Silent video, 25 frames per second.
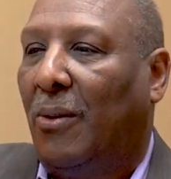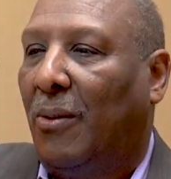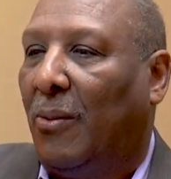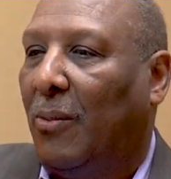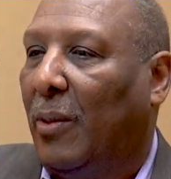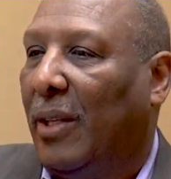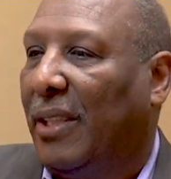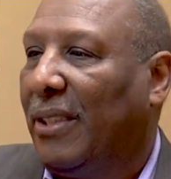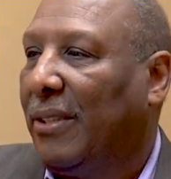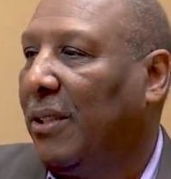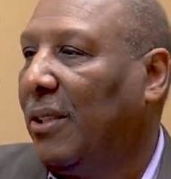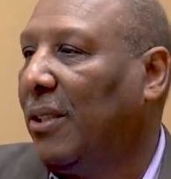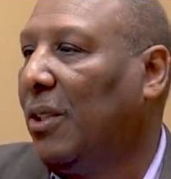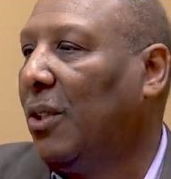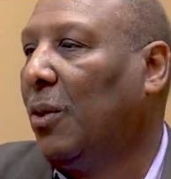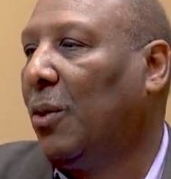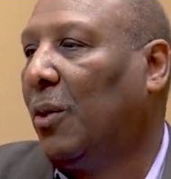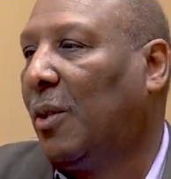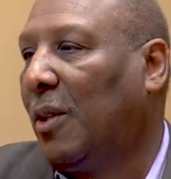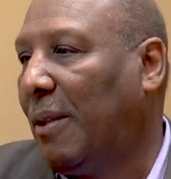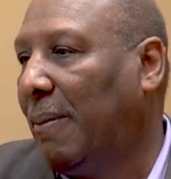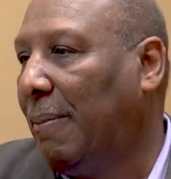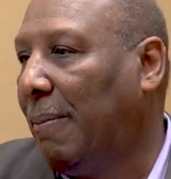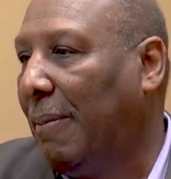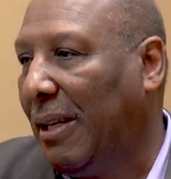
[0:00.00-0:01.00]
whether you
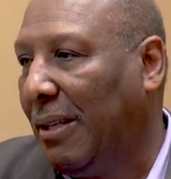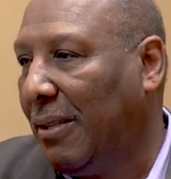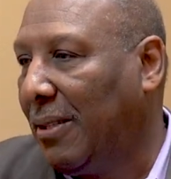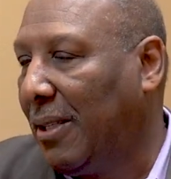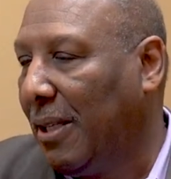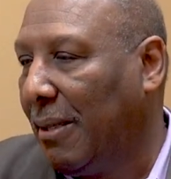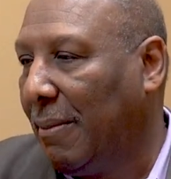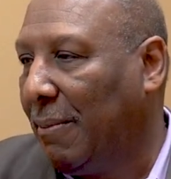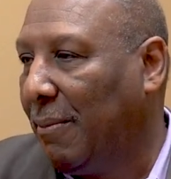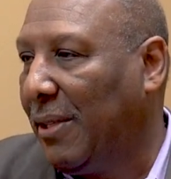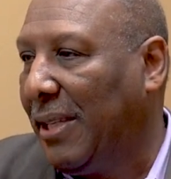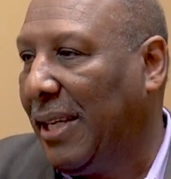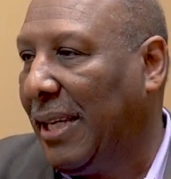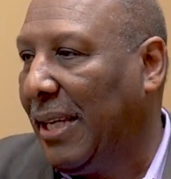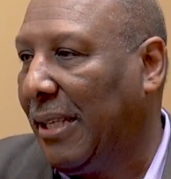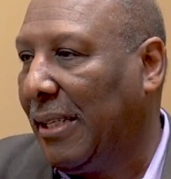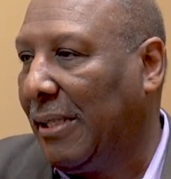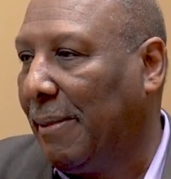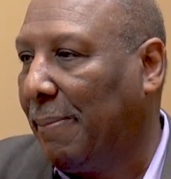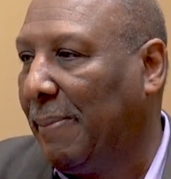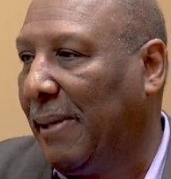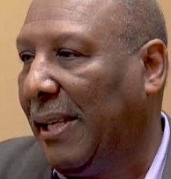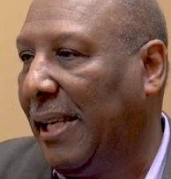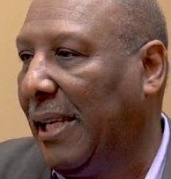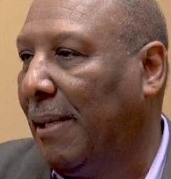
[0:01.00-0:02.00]
were in Montgomery,
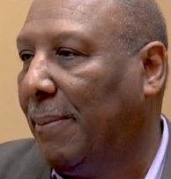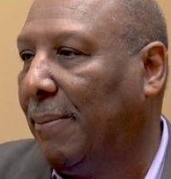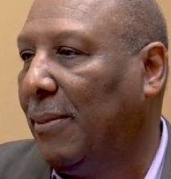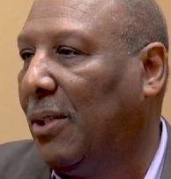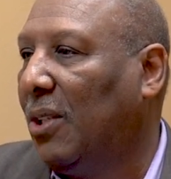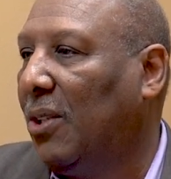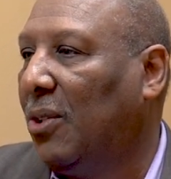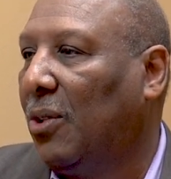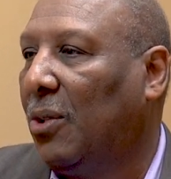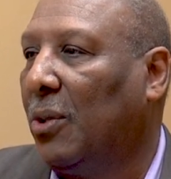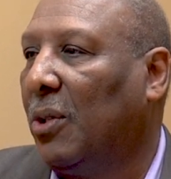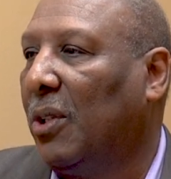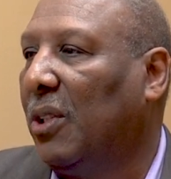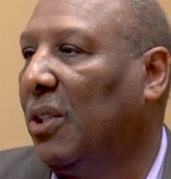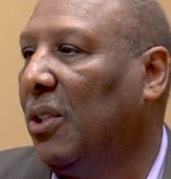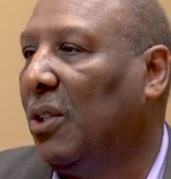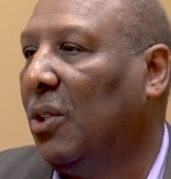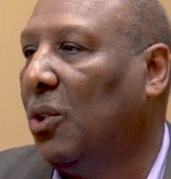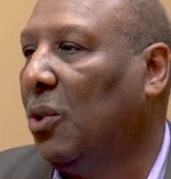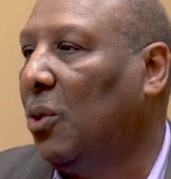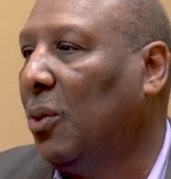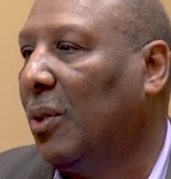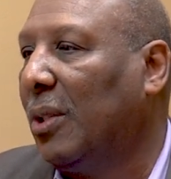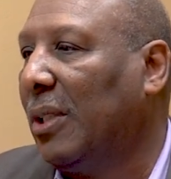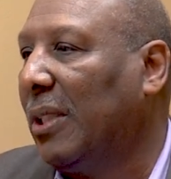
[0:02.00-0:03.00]
Alabama, or
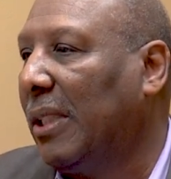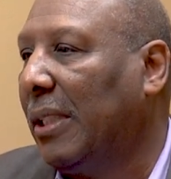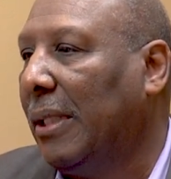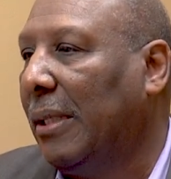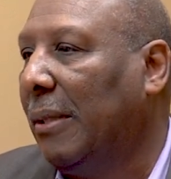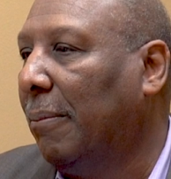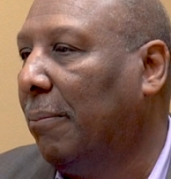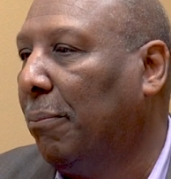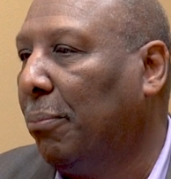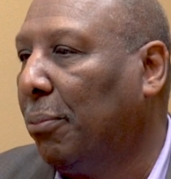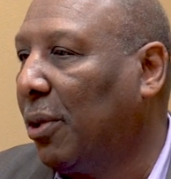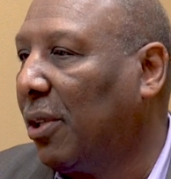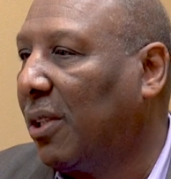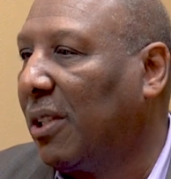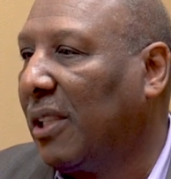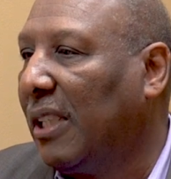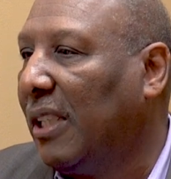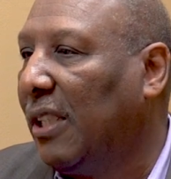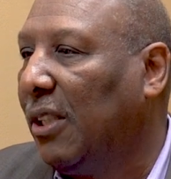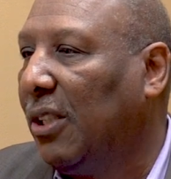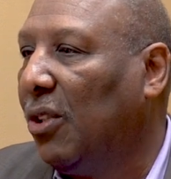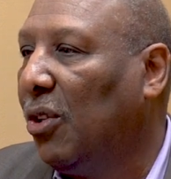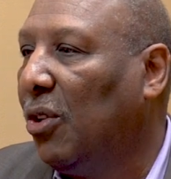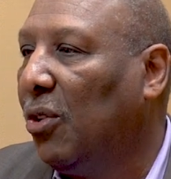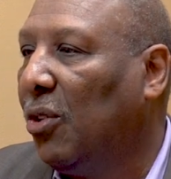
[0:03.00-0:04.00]
you were in
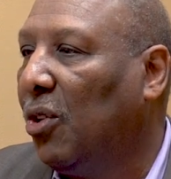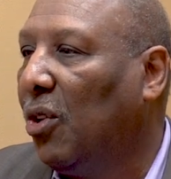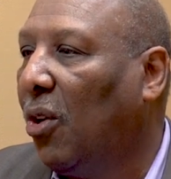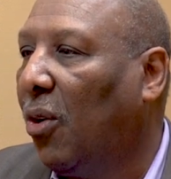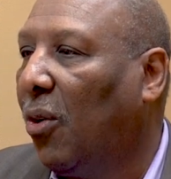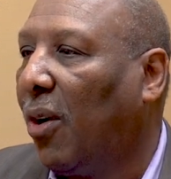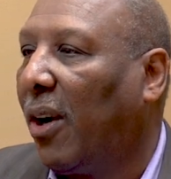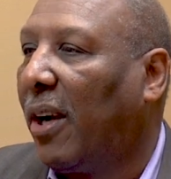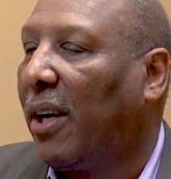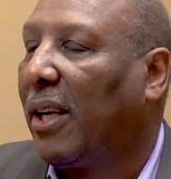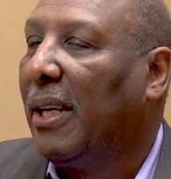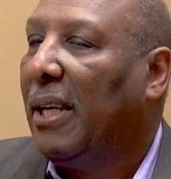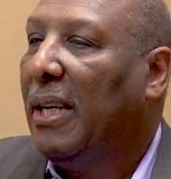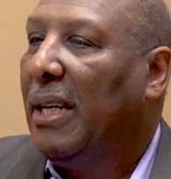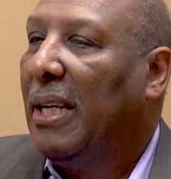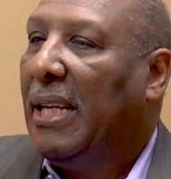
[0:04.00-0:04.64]
Brooklyn, New York.